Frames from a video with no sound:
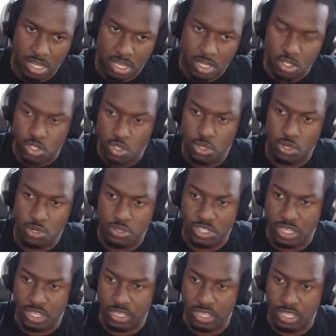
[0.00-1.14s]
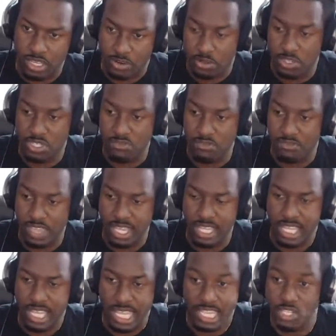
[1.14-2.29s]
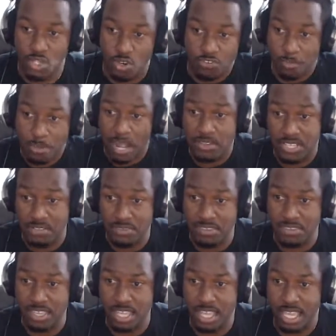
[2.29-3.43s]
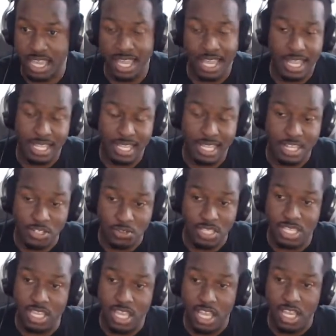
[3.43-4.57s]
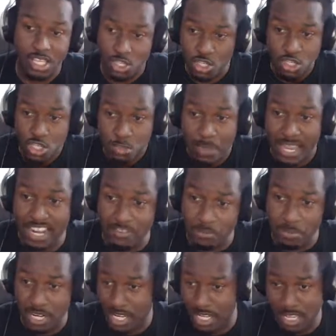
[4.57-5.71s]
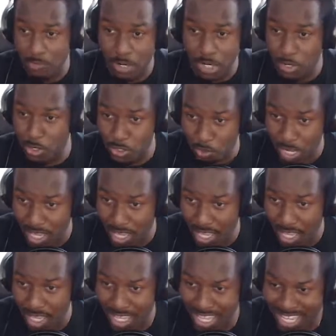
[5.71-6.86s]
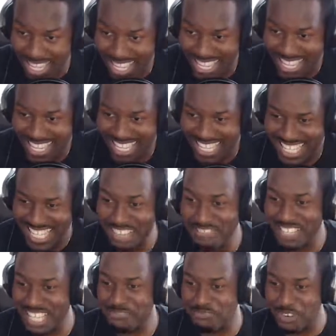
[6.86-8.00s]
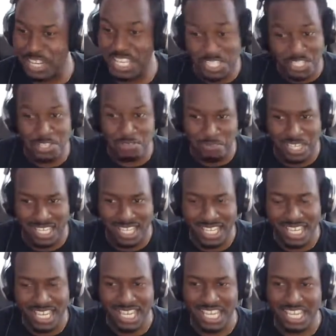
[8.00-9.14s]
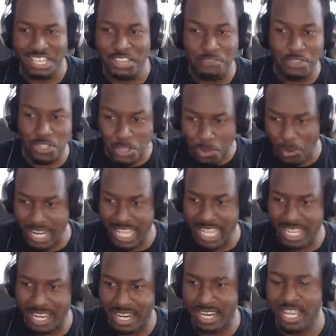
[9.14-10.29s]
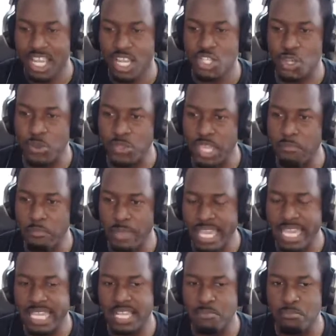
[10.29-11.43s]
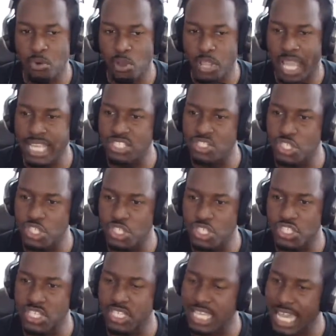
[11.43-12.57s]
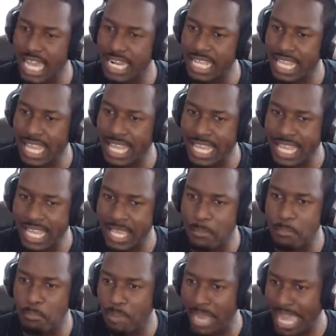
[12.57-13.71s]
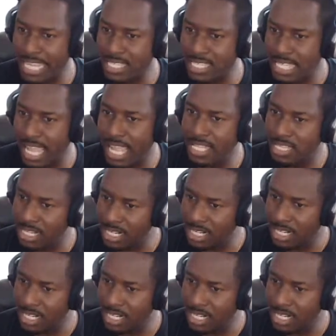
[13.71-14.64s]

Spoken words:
Judeo-Christian faith, it just overpowers everything. And literally you should just smite everybody and everybody goes away. I mean, that's what it should be if you throw it in there. So they're making it more like Jesus is kind of like a bystander,